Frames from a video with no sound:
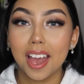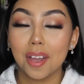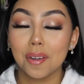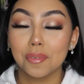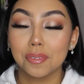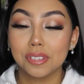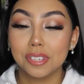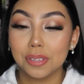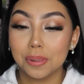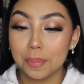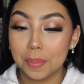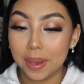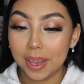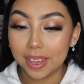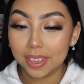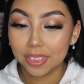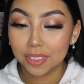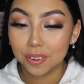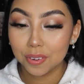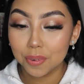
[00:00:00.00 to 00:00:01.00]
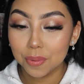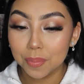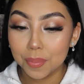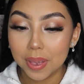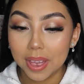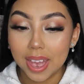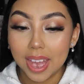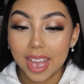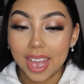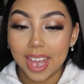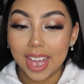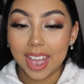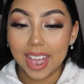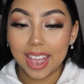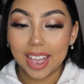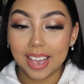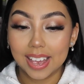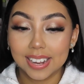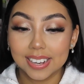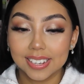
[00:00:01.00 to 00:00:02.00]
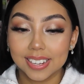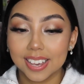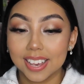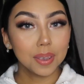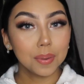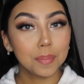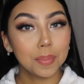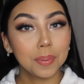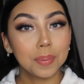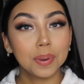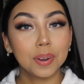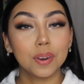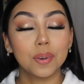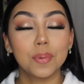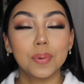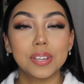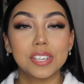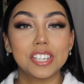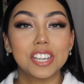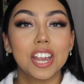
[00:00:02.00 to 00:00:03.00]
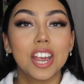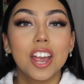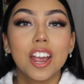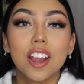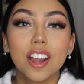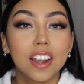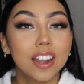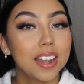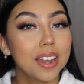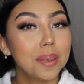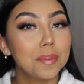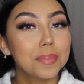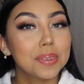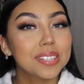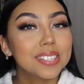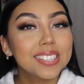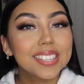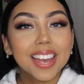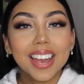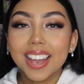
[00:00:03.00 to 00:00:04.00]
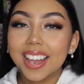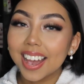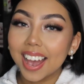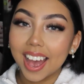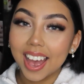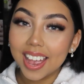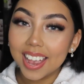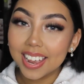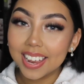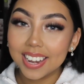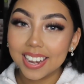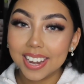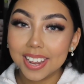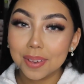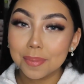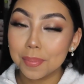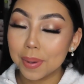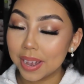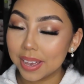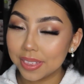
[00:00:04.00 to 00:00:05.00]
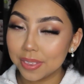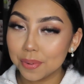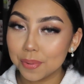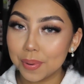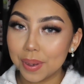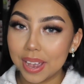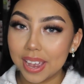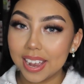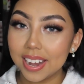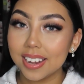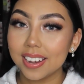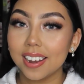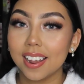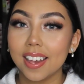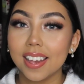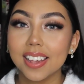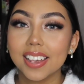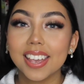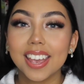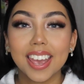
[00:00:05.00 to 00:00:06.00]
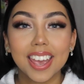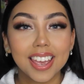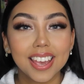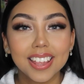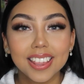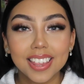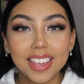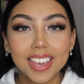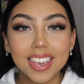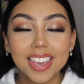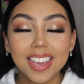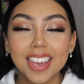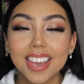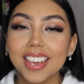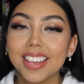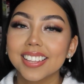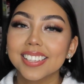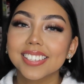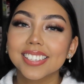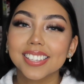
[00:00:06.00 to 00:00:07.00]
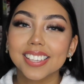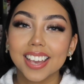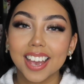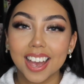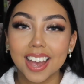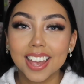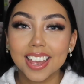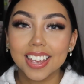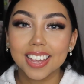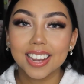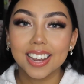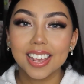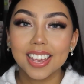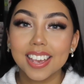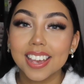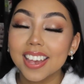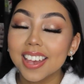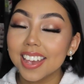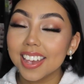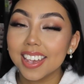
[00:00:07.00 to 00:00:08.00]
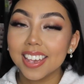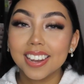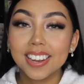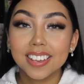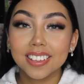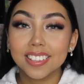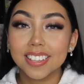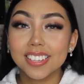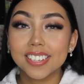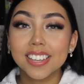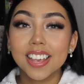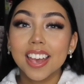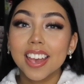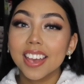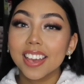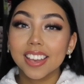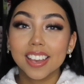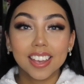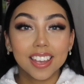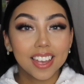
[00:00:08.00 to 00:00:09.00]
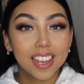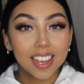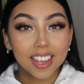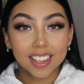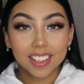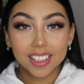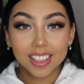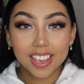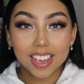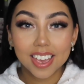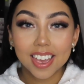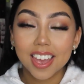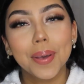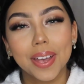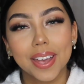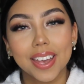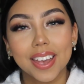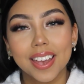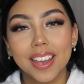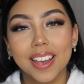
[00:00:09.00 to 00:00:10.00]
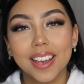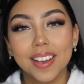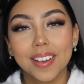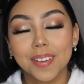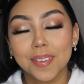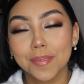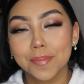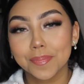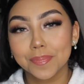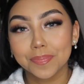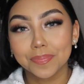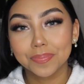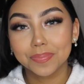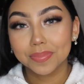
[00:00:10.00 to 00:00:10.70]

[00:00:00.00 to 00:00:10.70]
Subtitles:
I went to the bathroom, and baby girl, which her name is Kaeli, by the way, not Kaylee, it's Kaeli in English, Kaeli, but I'm